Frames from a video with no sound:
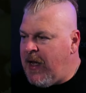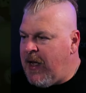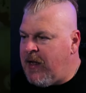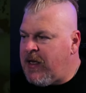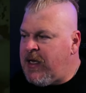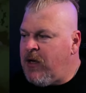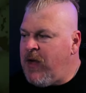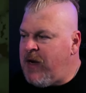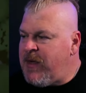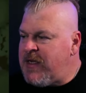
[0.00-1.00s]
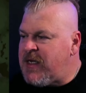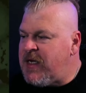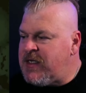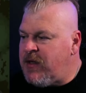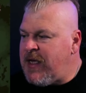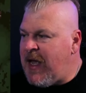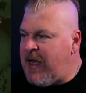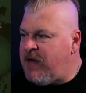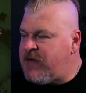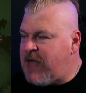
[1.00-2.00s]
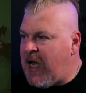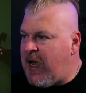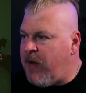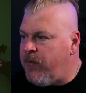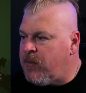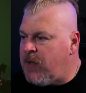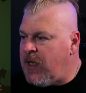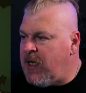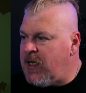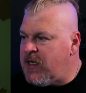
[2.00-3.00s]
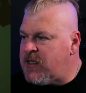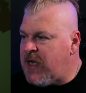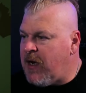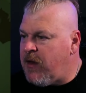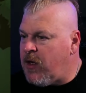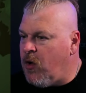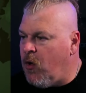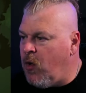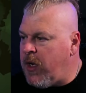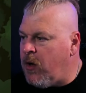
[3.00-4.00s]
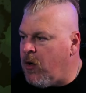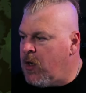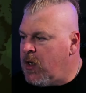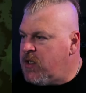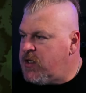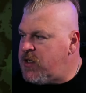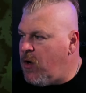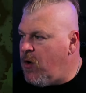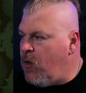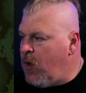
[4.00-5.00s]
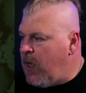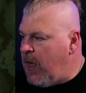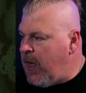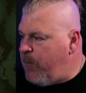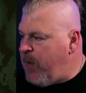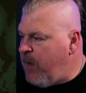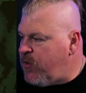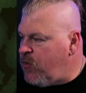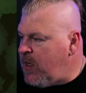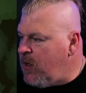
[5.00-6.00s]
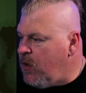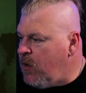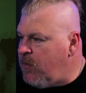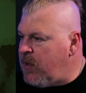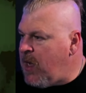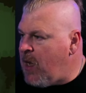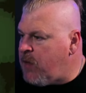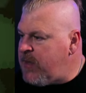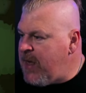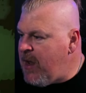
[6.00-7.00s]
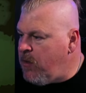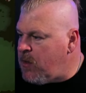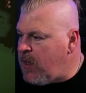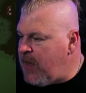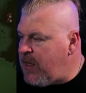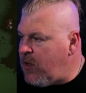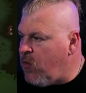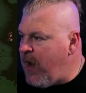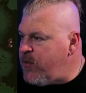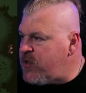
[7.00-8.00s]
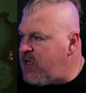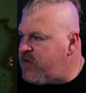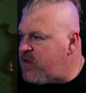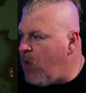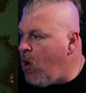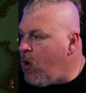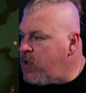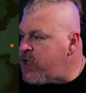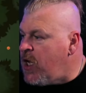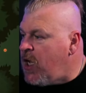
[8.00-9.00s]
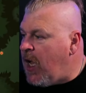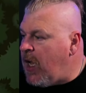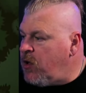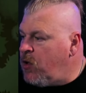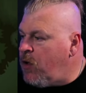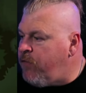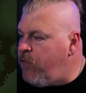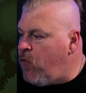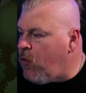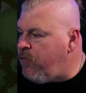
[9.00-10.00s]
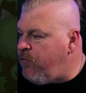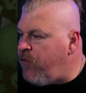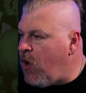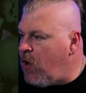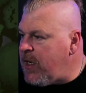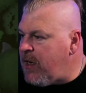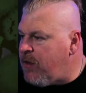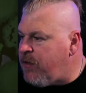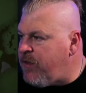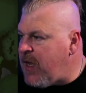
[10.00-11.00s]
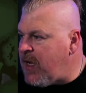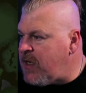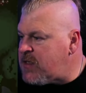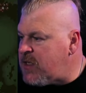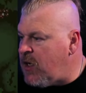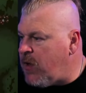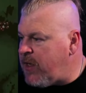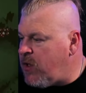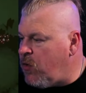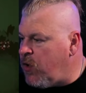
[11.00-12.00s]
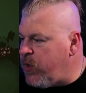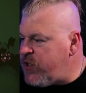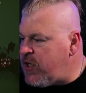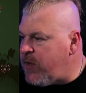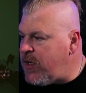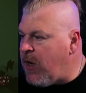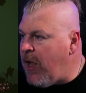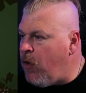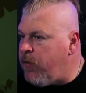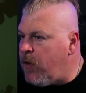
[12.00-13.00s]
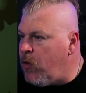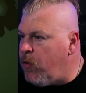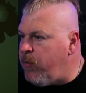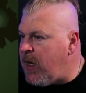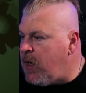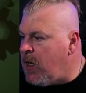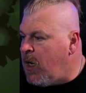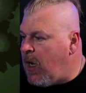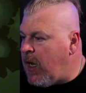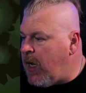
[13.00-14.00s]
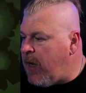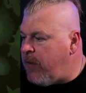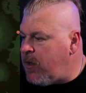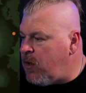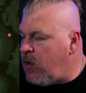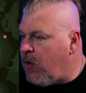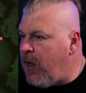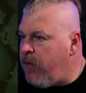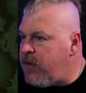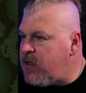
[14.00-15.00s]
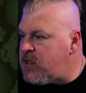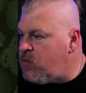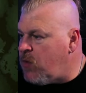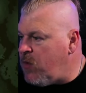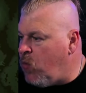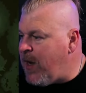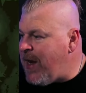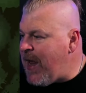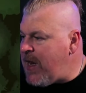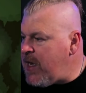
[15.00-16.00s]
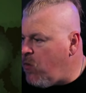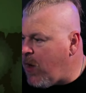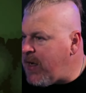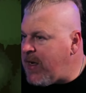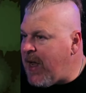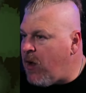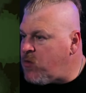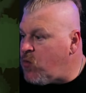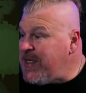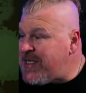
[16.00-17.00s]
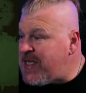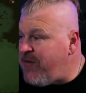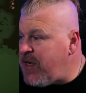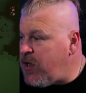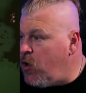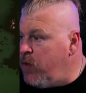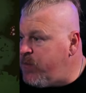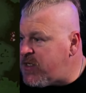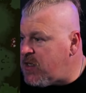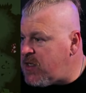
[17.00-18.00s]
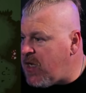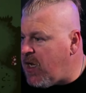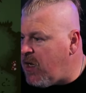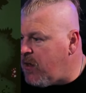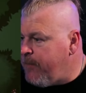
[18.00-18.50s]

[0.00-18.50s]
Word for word: Uh, kill enemies until the end of time is kind of the goal here. So uh, pop through here, knock them down, and then grab yourself some hearts. Uh, look for falling things, you know, like you'll, you'll regenerate your health a little bit. Uh, your health is, what, 180 right now? 170, oops, duh.